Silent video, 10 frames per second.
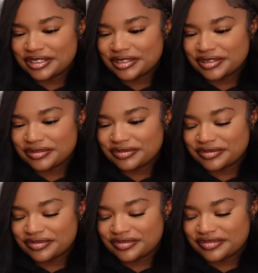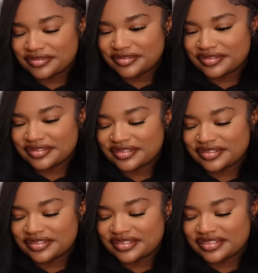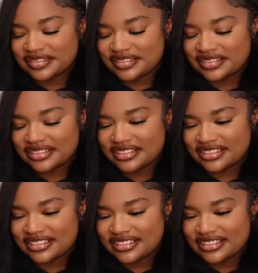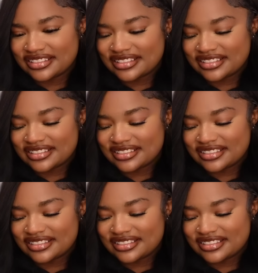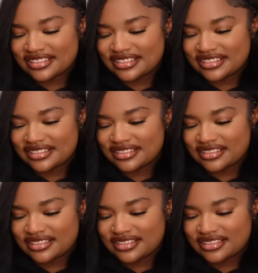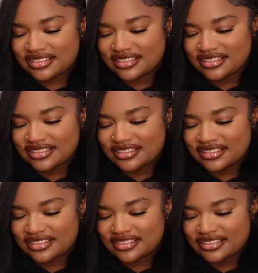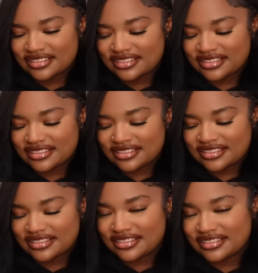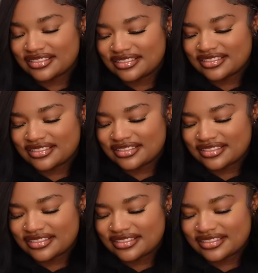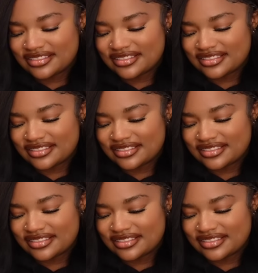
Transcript: (silent)